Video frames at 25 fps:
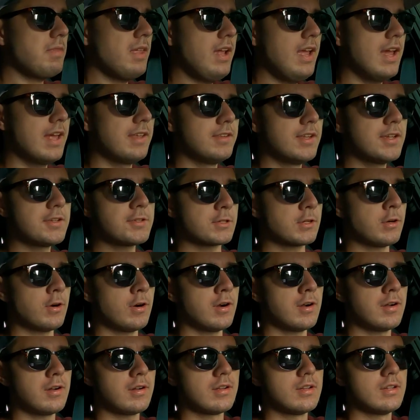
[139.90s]
And this
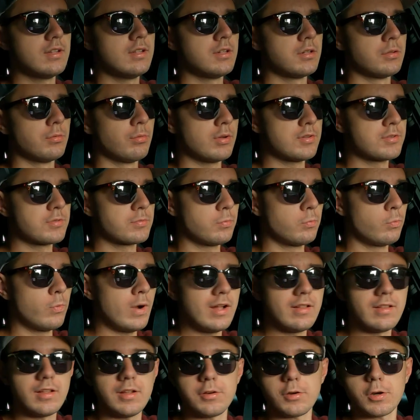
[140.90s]
car was
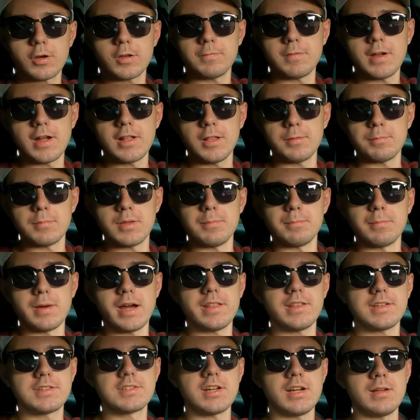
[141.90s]
well under development
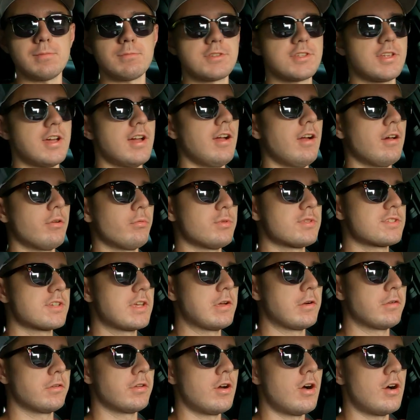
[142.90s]
by the time Scion was
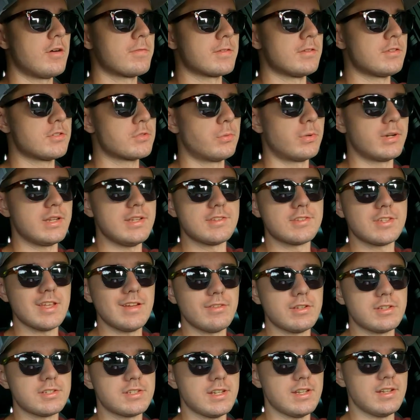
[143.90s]
killed off in
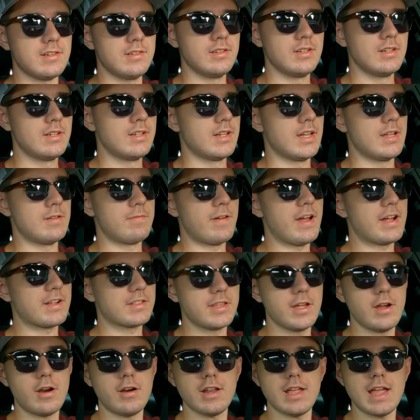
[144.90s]
2017. In
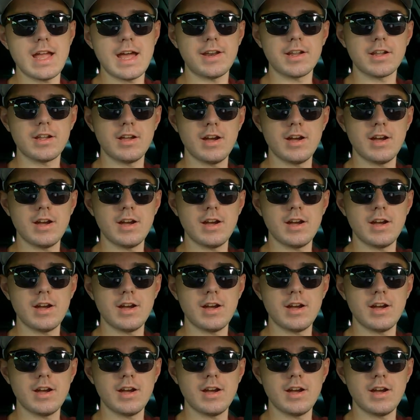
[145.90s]
fact, they already had a